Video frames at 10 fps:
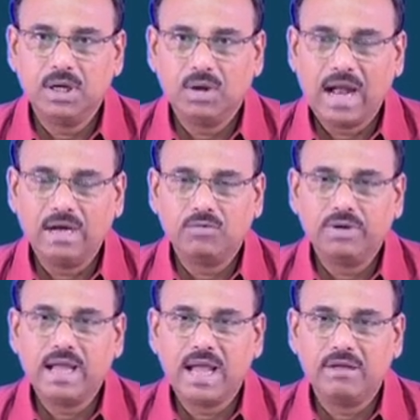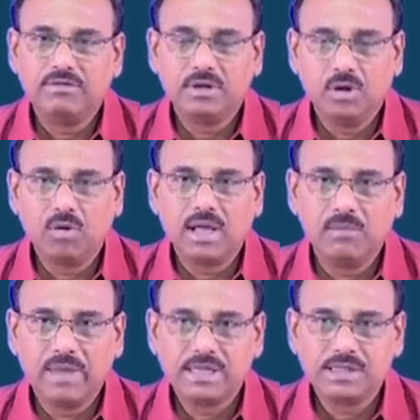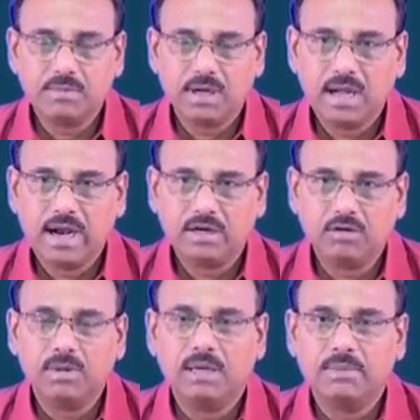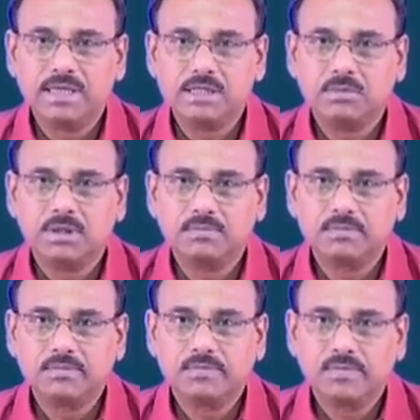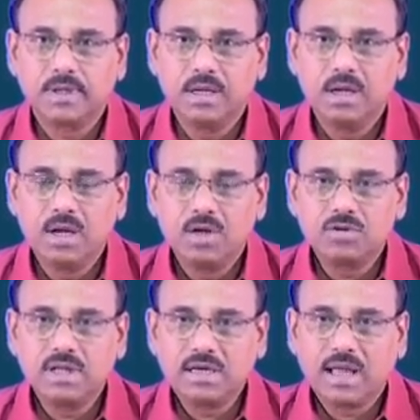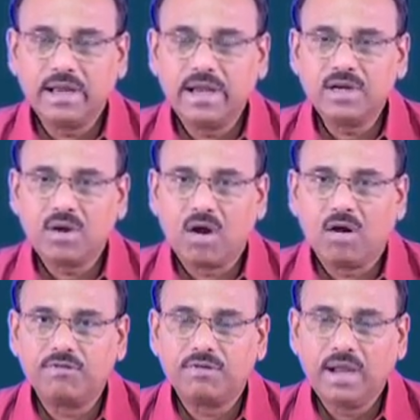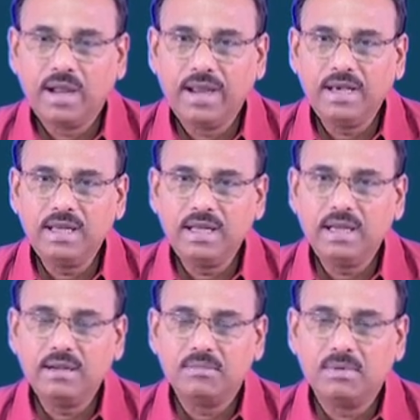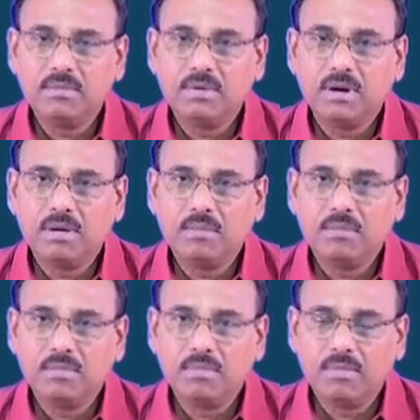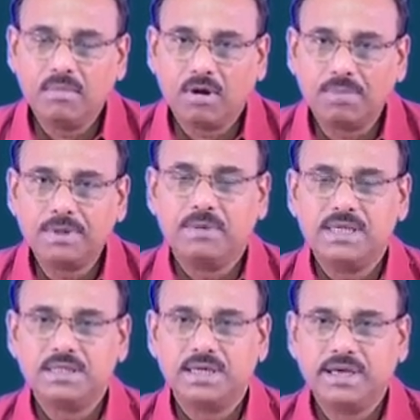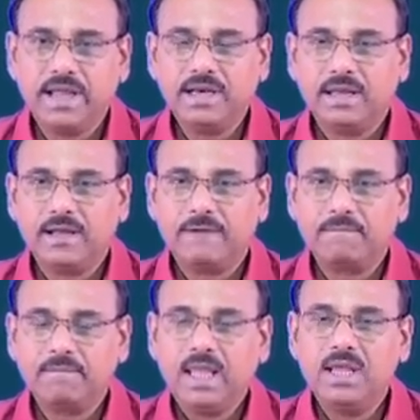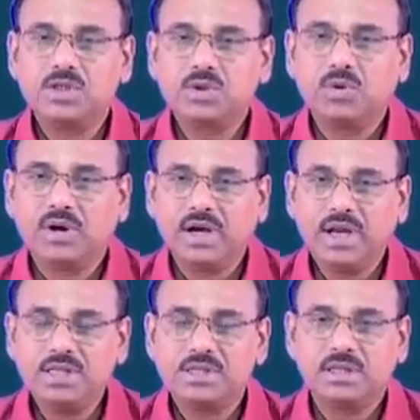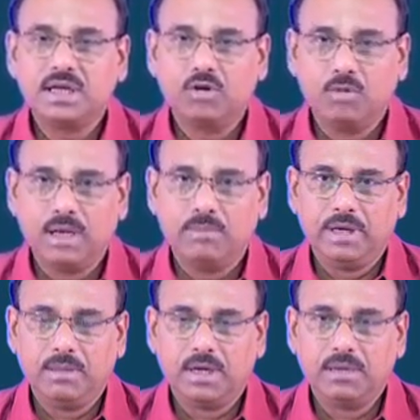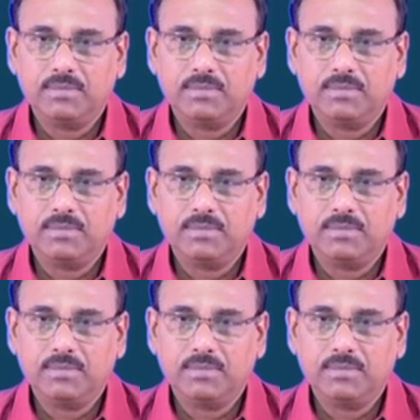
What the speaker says: and we have local maxima and global maxima. So, the target of any optimization technique is to reach the global minima.